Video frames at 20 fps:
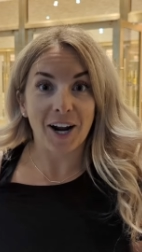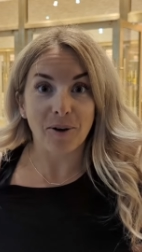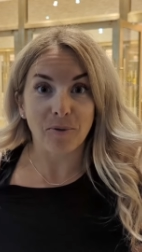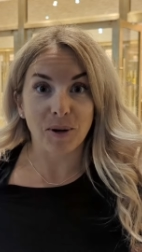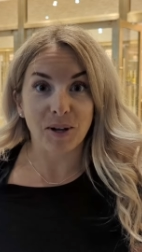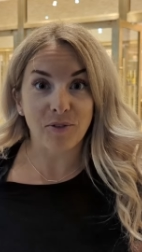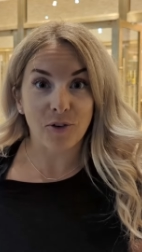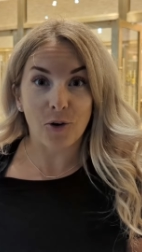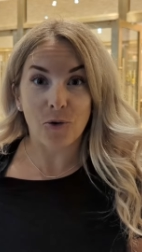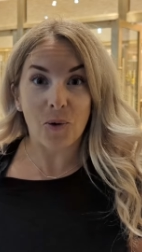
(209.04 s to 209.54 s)

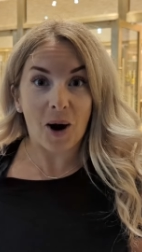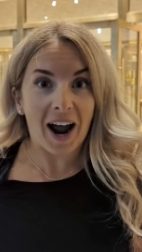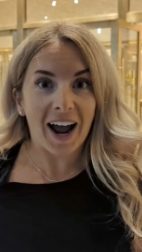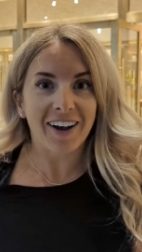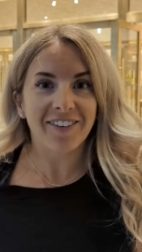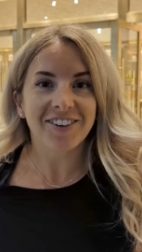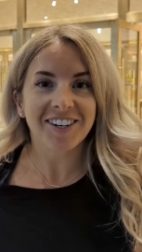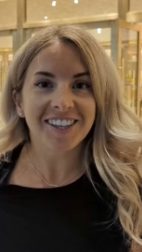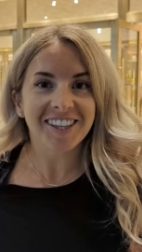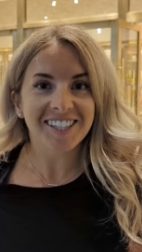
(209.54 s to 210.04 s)
We've
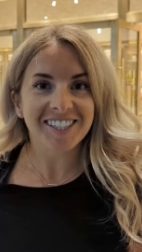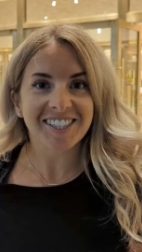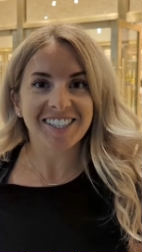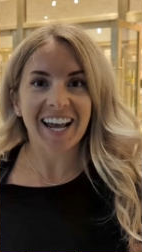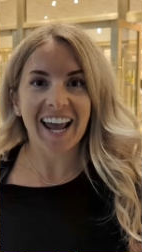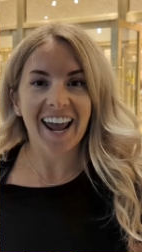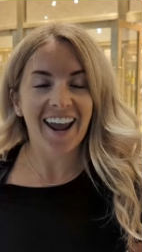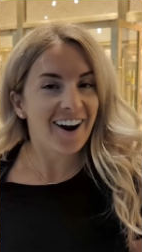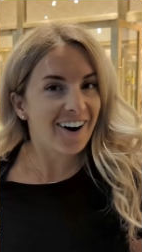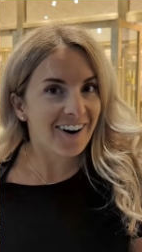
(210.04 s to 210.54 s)
arrived at the
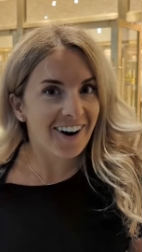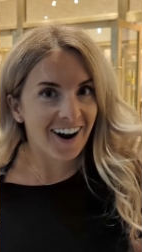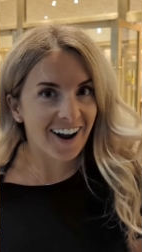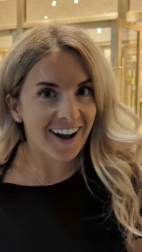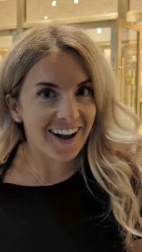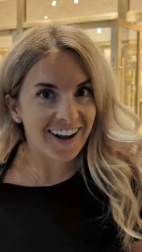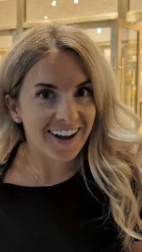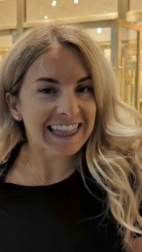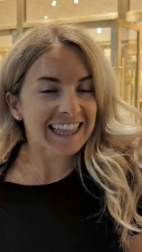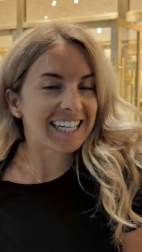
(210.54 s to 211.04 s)
Sahara.
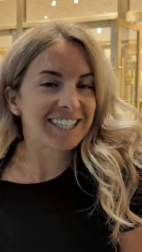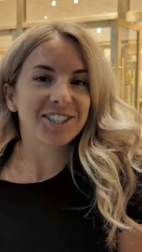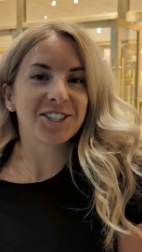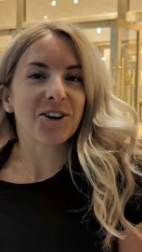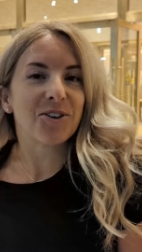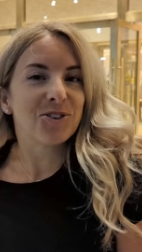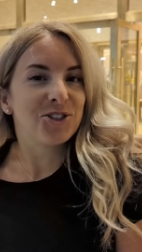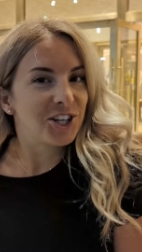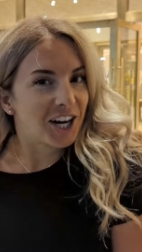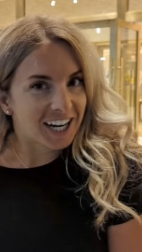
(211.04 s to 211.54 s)
Let's
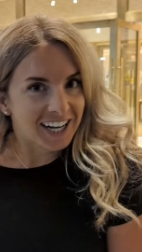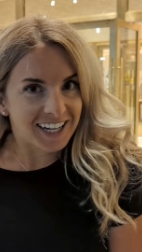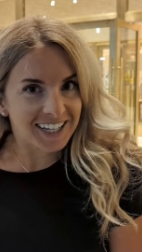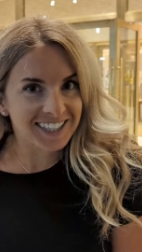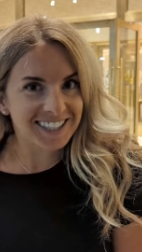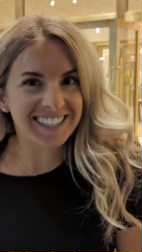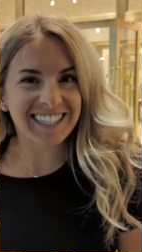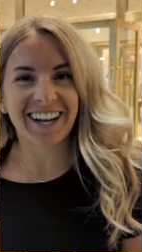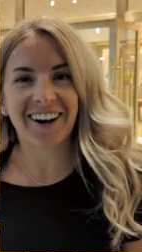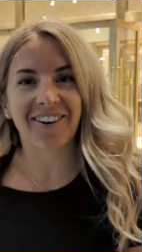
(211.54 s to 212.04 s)
go check in,
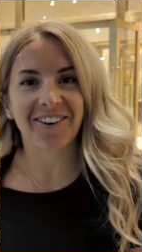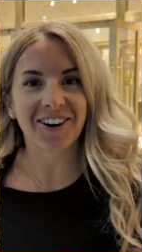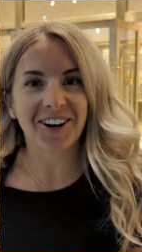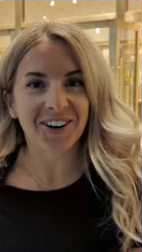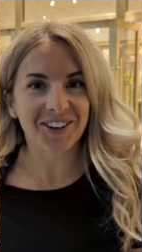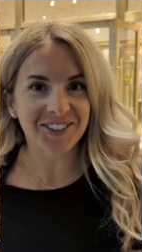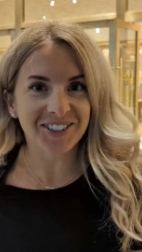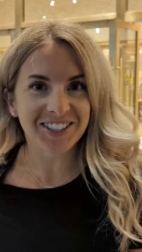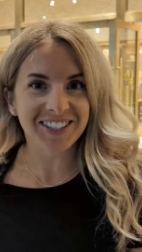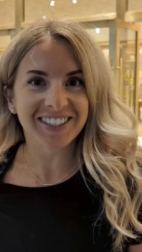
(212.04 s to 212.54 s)
see how it
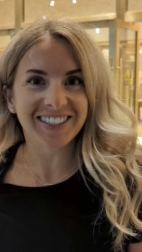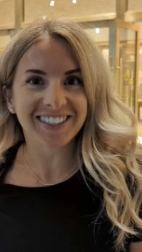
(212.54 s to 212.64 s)
goes.